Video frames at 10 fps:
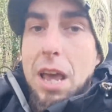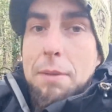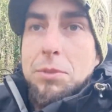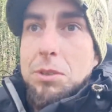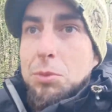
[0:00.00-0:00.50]
and
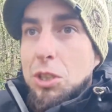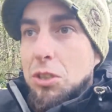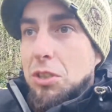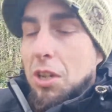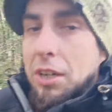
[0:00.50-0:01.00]
we should
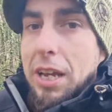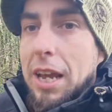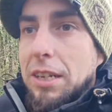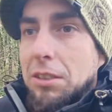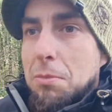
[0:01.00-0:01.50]
start getting
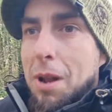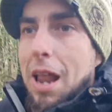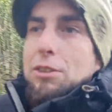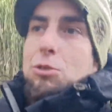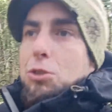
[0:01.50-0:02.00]
some lateral
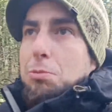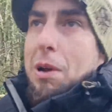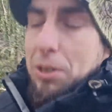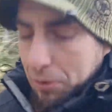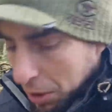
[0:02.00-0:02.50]
spread on
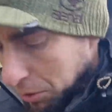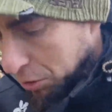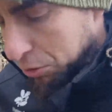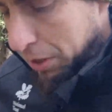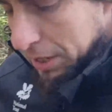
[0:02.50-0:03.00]
those
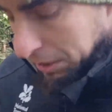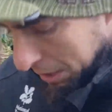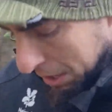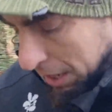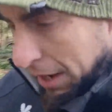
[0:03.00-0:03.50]
trees, and that'll